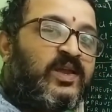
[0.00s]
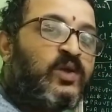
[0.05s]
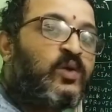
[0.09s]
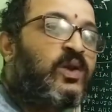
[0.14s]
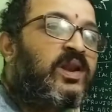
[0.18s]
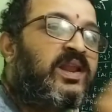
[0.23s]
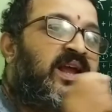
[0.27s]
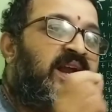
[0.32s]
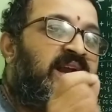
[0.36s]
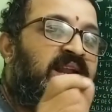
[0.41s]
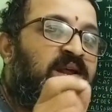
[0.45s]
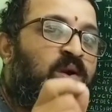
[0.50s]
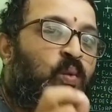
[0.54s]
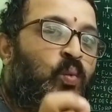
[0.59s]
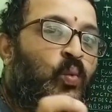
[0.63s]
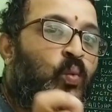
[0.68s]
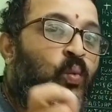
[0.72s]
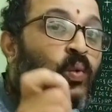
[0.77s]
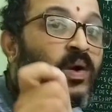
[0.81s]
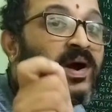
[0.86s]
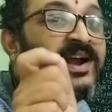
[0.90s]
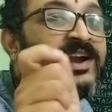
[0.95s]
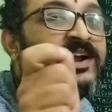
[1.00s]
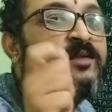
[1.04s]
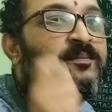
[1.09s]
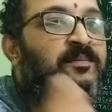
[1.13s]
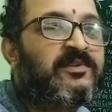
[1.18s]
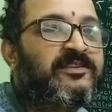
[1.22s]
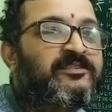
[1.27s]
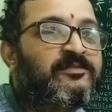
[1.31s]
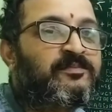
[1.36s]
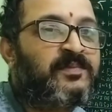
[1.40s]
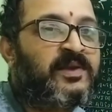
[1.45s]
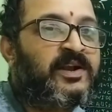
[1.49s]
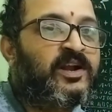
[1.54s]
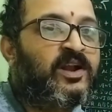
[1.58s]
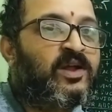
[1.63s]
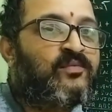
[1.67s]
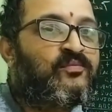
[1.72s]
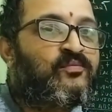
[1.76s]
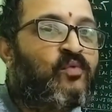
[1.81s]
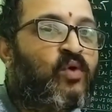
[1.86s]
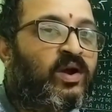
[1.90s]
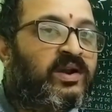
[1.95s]
you will get a white precipitate
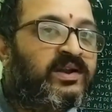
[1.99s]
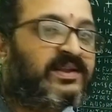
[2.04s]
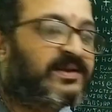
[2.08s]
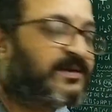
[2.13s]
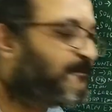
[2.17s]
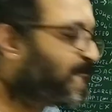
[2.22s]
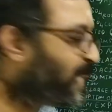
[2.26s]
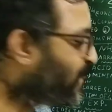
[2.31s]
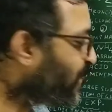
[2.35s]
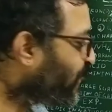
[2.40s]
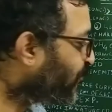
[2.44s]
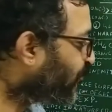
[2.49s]
of what?